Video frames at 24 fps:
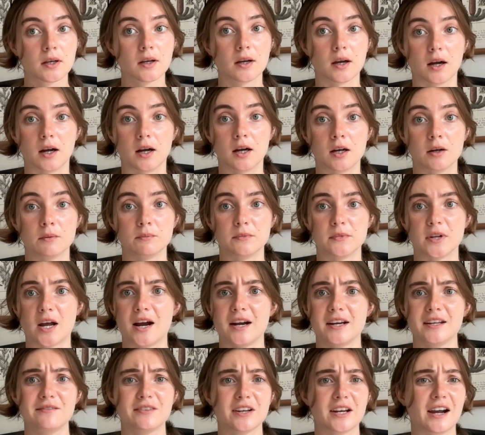not
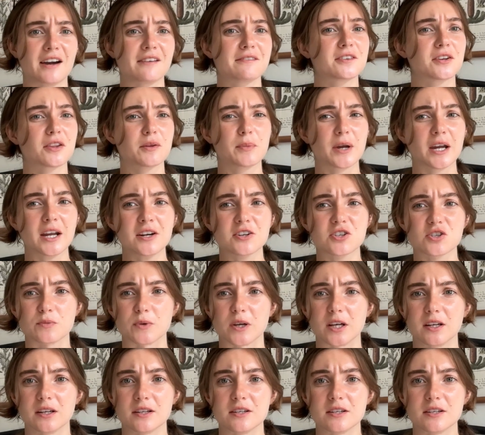even after the banishment.